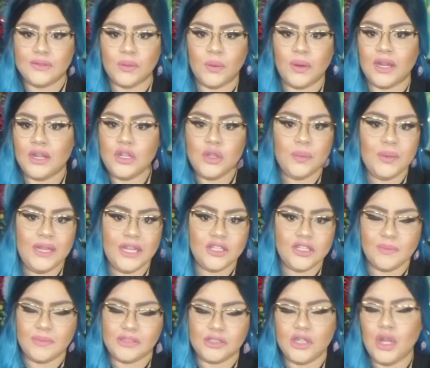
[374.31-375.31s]
or a new
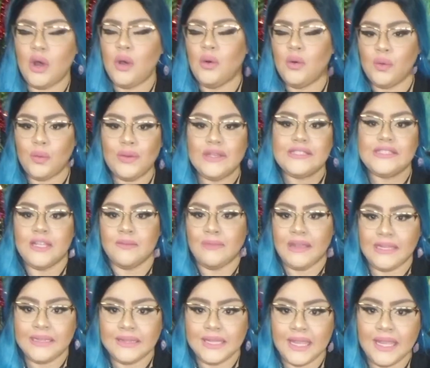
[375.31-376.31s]
relationship is not always the
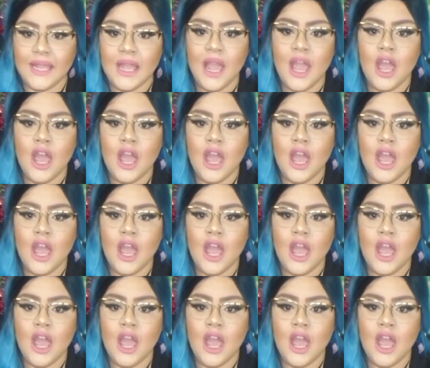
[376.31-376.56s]
main thing.